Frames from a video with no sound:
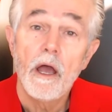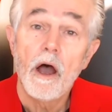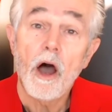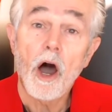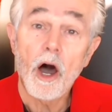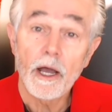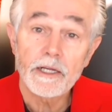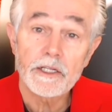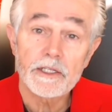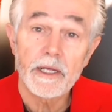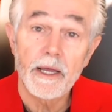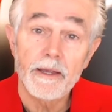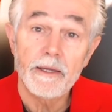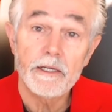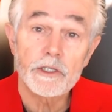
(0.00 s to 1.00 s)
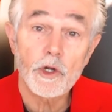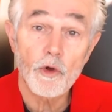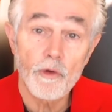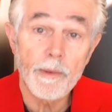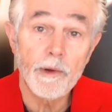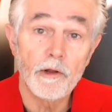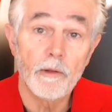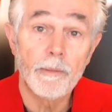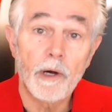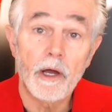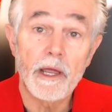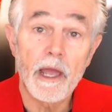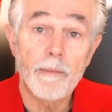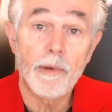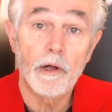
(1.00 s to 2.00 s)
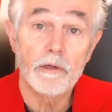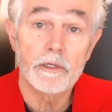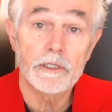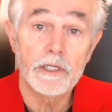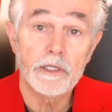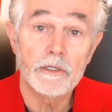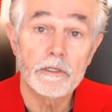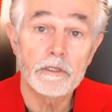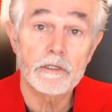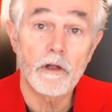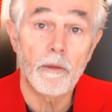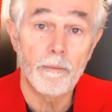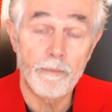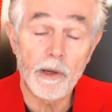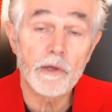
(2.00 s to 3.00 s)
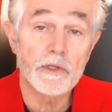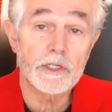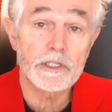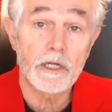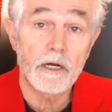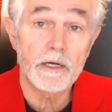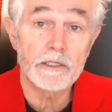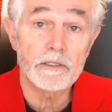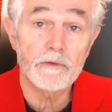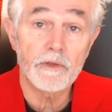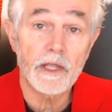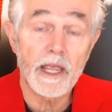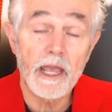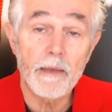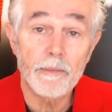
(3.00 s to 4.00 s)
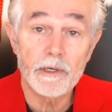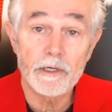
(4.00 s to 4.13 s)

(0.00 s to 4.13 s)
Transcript: I say, is criminal by our politicians on both sides of the camp in